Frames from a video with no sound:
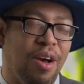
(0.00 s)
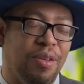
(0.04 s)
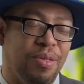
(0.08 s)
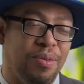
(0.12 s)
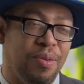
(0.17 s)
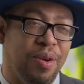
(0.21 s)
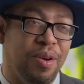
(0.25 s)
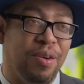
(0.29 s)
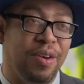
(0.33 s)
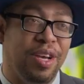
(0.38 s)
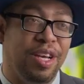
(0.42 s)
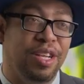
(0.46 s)

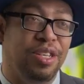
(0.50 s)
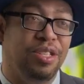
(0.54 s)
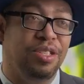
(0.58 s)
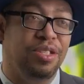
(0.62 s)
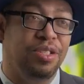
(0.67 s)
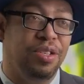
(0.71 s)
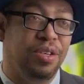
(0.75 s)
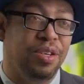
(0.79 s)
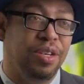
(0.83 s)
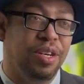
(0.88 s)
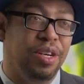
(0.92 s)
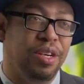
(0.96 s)
Athrell Hinton
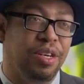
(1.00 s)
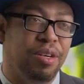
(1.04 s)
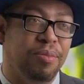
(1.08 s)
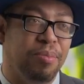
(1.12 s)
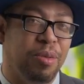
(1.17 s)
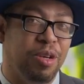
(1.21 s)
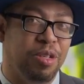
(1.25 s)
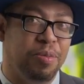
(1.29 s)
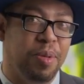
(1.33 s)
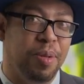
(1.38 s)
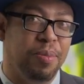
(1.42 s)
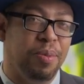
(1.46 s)
Jr.
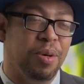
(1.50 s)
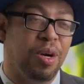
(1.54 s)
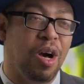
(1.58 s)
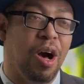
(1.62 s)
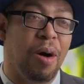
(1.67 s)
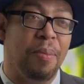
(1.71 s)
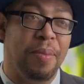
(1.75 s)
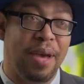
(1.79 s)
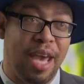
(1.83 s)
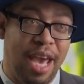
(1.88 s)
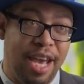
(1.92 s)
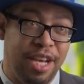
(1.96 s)
Most people
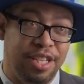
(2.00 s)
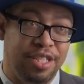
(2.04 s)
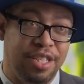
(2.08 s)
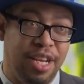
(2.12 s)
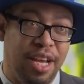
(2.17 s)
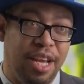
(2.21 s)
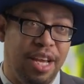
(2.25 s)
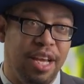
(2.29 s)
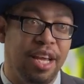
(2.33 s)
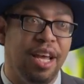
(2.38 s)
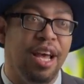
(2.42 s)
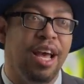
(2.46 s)
call me
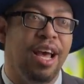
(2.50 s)
HA.